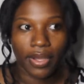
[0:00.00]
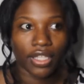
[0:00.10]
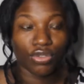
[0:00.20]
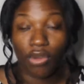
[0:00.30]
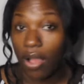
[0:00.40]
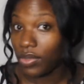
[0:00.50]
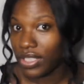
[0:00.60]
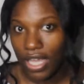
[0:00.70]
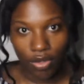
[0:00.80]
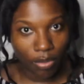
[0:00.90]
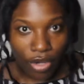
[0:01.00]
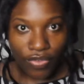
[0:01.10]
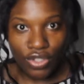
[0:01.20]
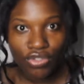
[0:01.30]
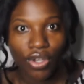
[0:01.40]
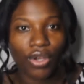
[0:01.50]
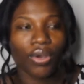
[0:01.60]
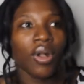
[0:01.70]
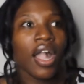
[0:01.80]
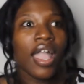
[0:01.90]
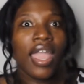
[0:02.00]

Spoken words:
but, you know, I was not on birth control.